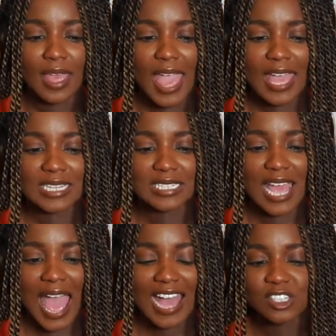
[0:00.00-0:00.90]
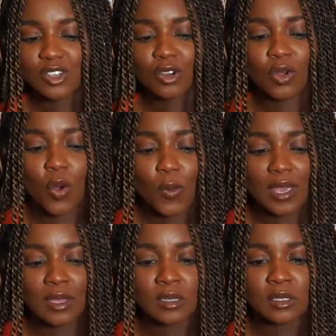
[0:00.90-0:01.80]
and as you're
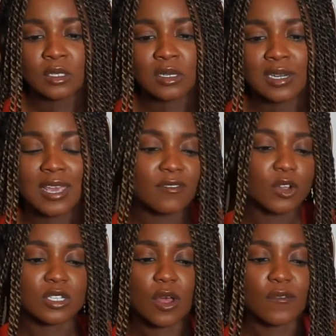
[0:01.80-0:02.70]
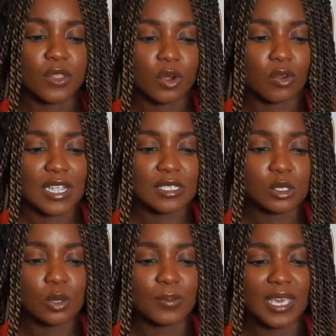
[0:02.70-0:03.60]
going, give yourself the grace
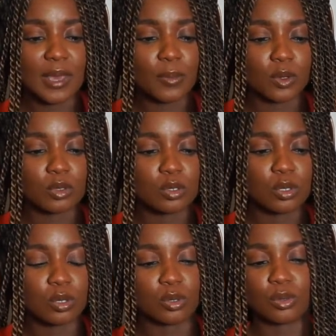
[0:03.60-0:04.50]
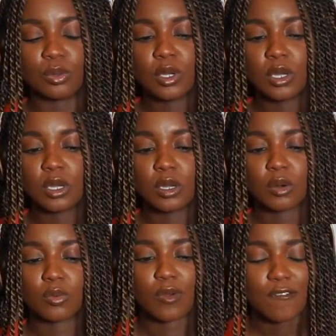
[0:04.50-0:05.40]
to be able to
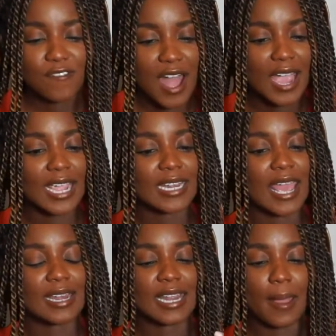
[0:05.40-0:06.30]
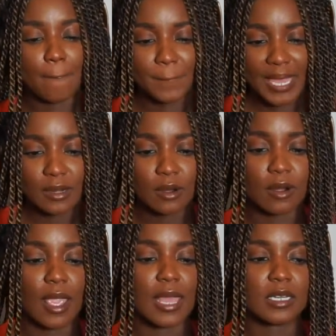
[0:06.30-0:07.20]
refine and get
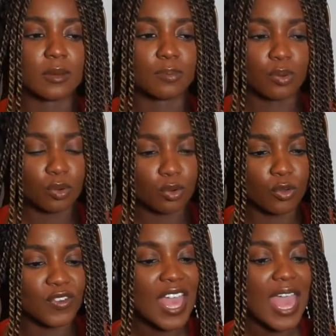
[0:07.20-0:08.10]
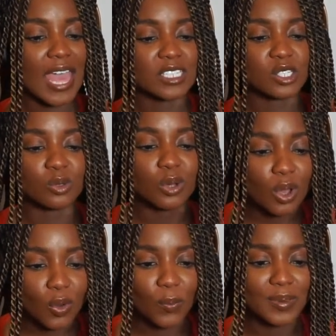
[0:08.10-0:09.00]
better and improve as you
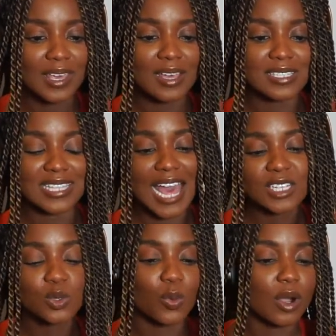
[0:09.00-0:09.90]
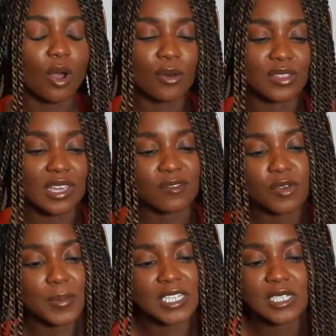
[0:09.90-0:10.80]
go, because that's where all the
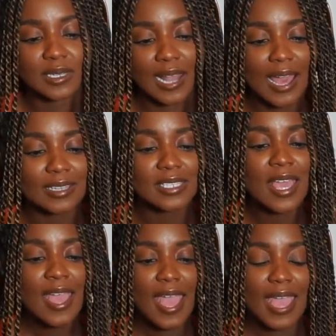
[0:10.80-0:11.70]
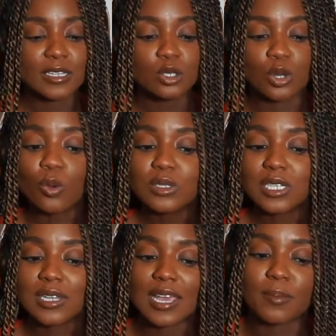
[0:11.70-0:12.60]
information lies. And don't
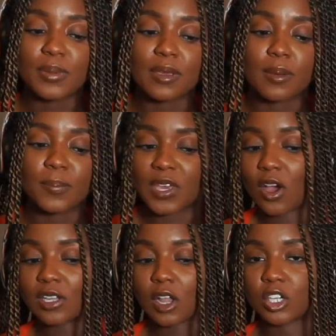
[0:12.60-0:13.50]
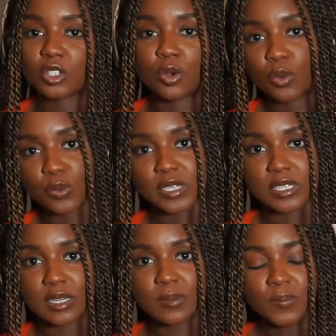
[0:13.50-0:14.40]
delay be- beyond logical reason.